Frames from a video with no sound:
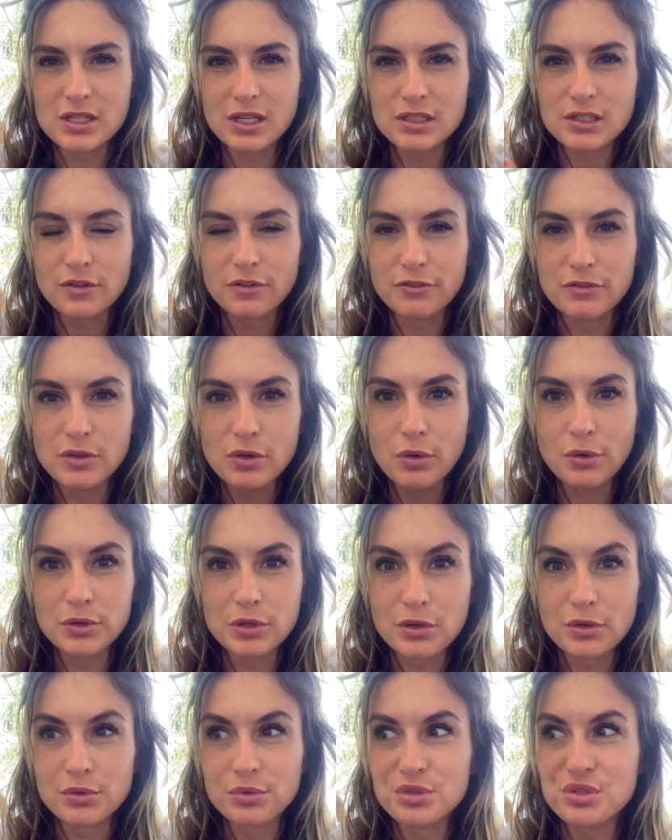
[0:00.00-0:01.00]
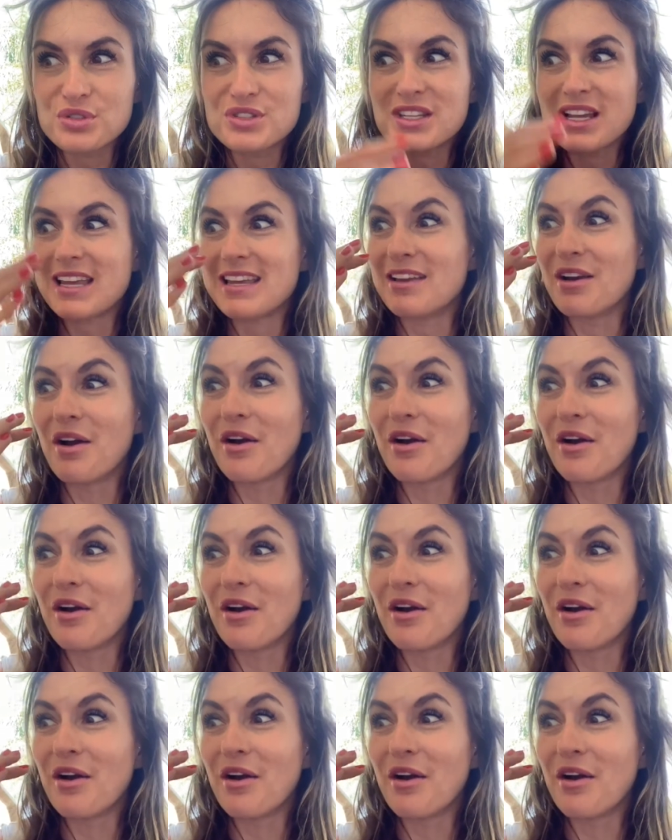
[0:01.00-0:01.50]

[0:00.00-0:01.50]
And you say, holy